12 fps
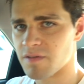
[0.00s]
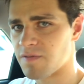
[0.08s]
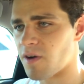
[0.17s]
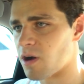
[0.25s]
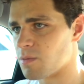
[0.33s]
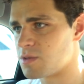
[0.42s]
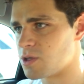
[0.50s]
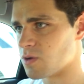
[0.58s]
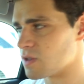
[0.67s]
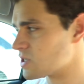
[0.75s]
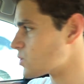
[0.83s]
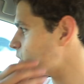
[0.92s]
Farm
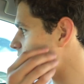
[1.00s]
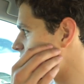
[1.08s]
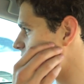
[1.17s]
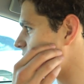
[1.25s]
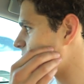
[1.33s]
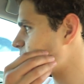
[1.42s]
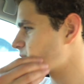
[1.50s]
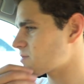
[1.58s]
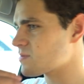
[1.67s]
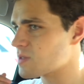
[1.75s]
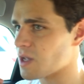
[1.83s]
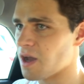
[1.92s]
Tour this weekend.
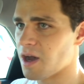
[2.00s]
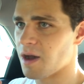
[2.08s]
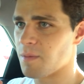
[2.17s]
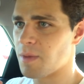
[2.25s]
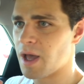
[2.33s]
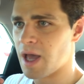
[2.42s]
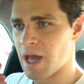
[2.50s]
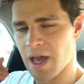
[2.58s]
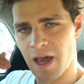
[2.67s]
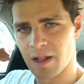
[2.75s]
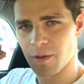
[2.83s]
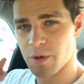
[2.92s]
And
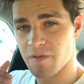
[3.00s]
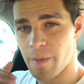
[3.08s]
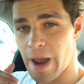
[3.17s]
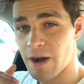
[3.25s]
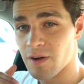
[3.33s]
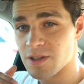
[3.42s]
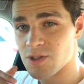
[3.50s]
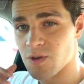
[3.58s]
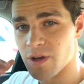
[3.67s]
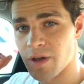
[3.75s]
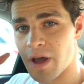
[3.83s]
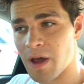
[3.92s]
a little bit of a background
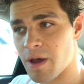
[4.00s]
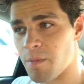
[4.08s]
story.